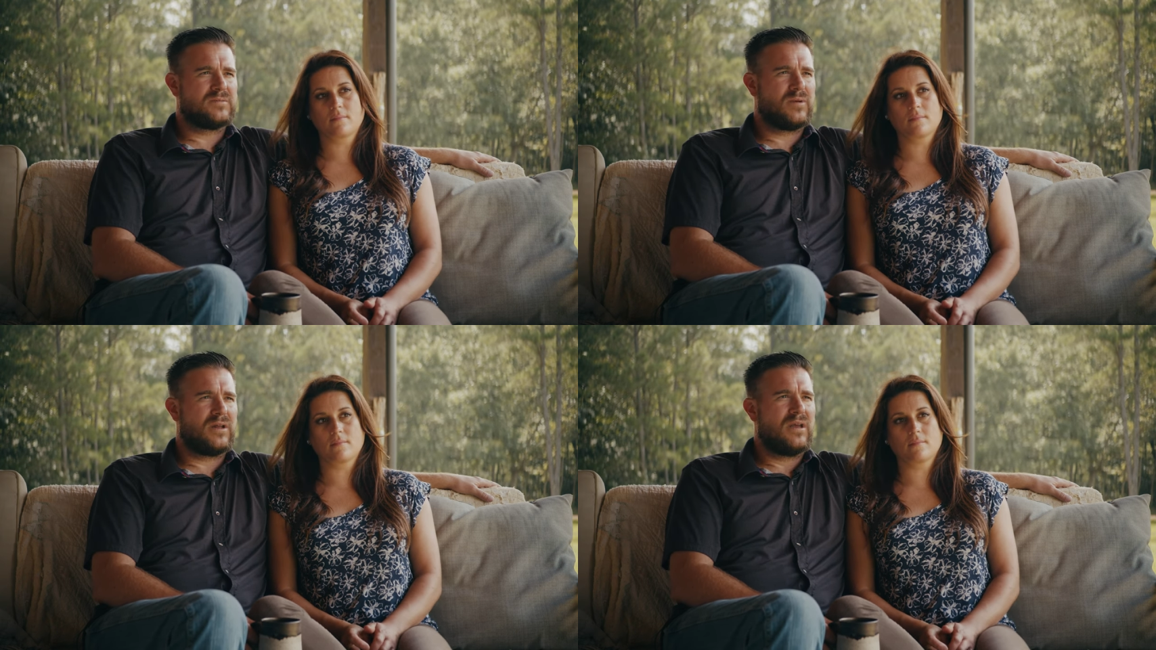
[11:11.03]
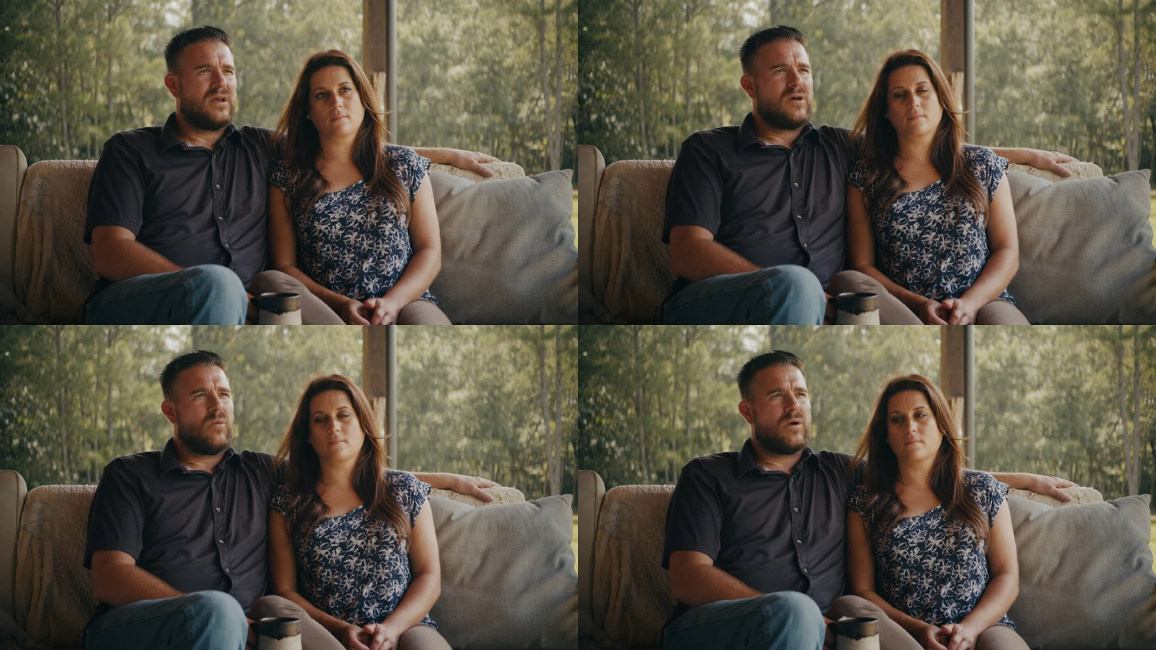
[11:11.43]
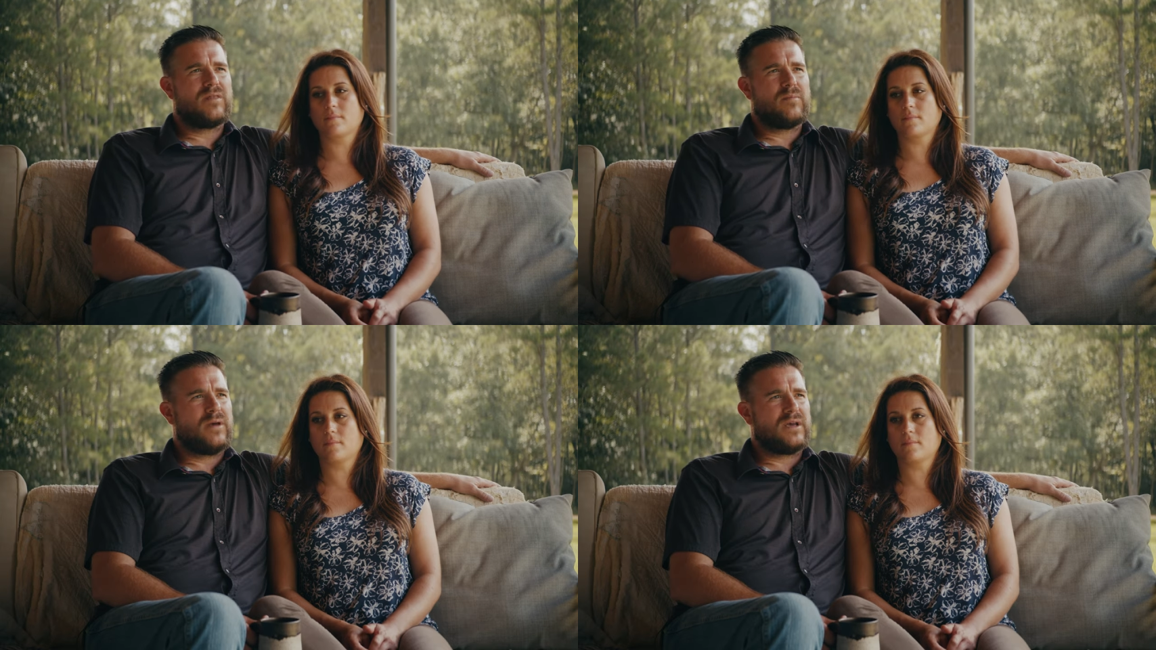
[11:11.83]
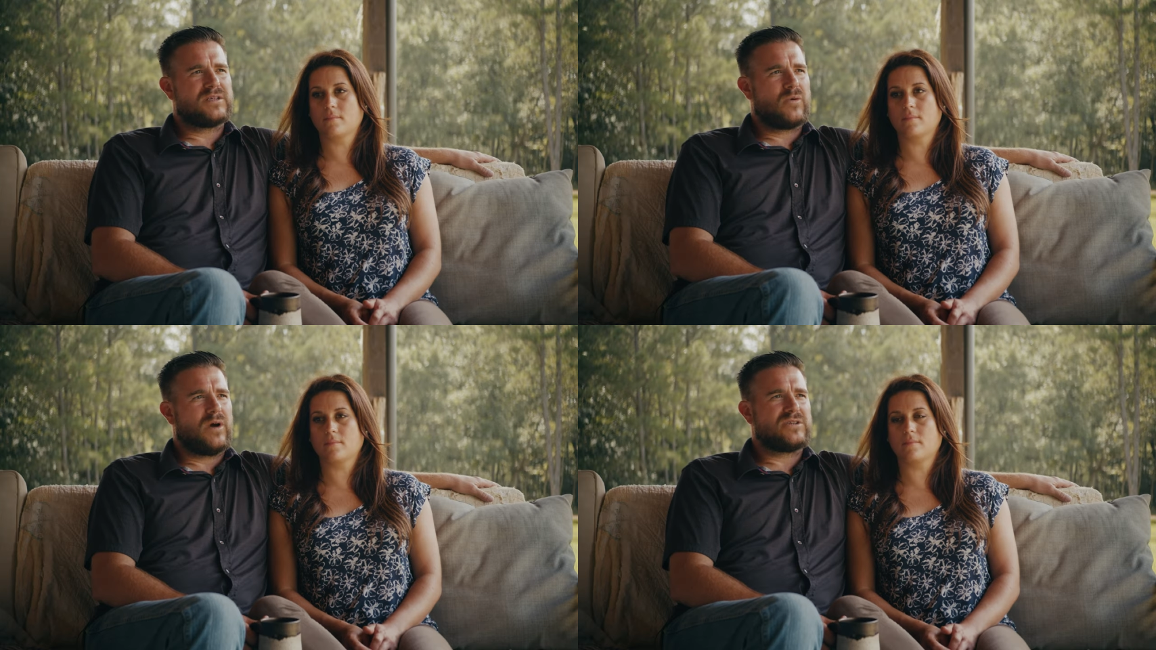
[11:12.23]
Speaker 1: But one of the
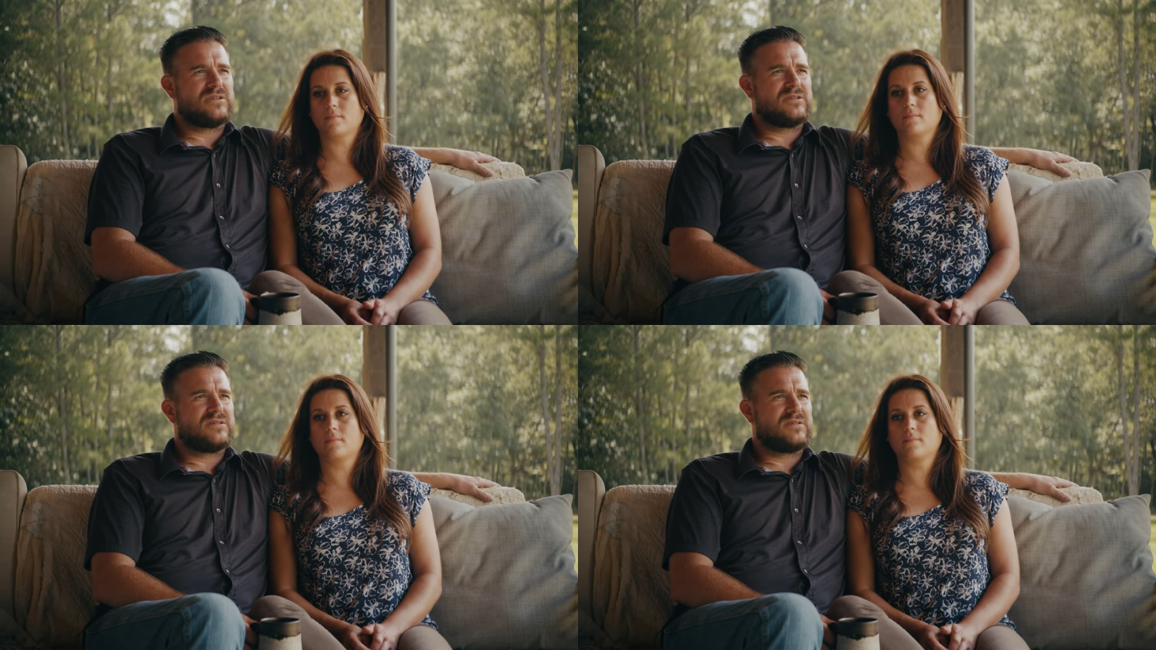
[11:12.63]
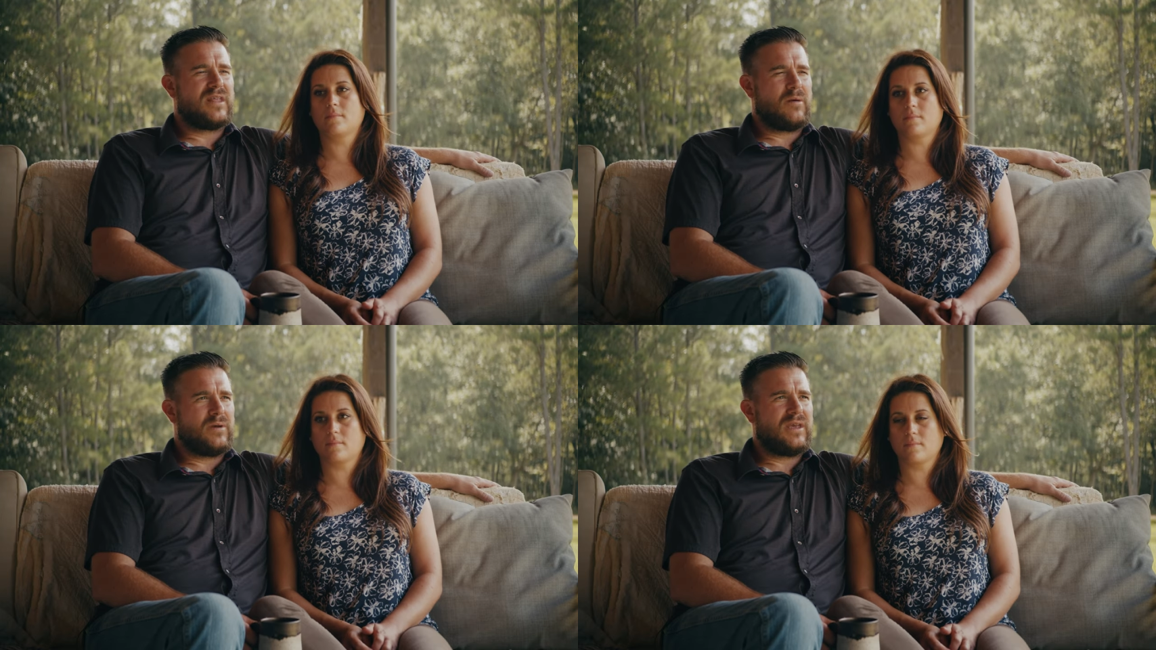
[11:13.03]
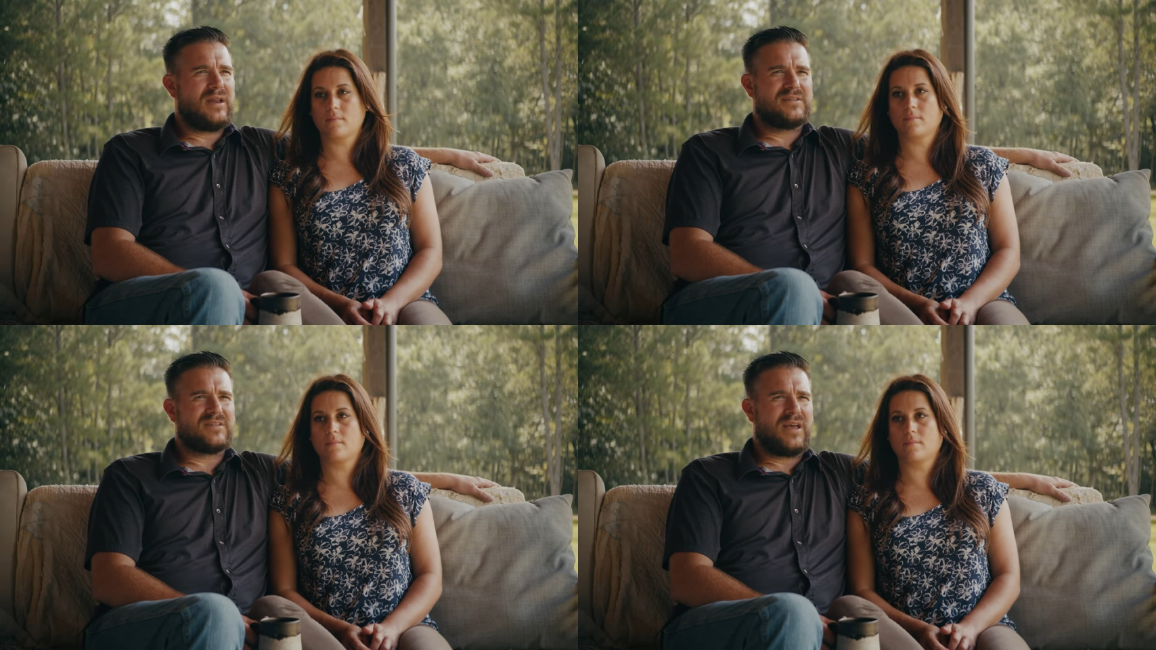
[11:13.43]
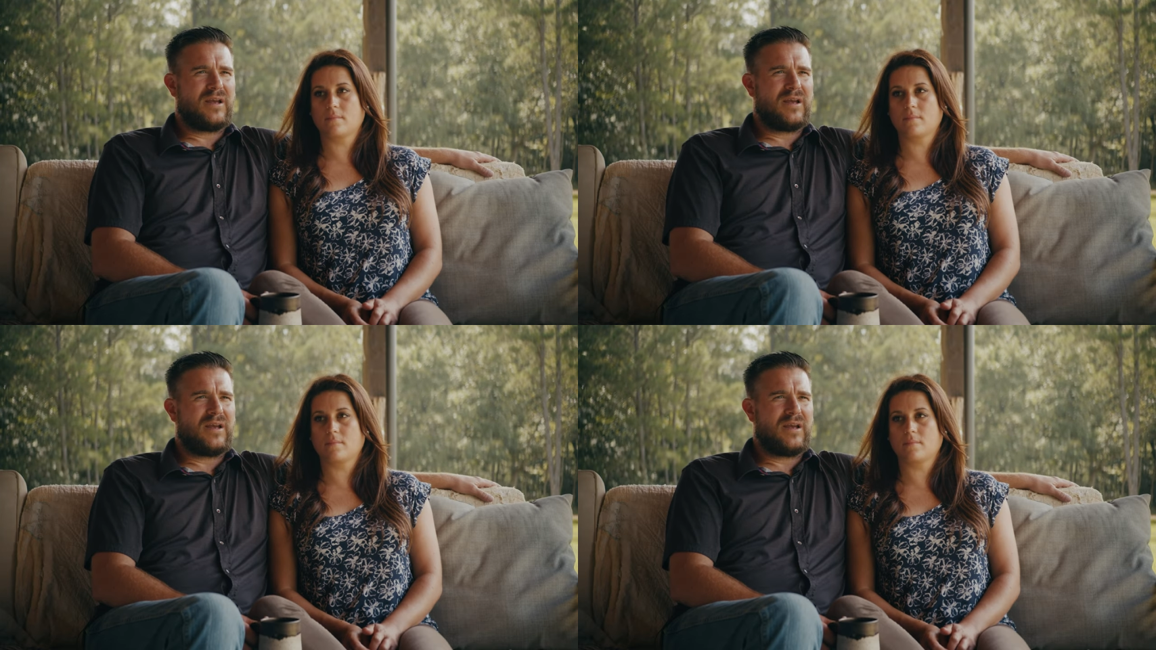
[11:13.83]
biggest questions is that we get is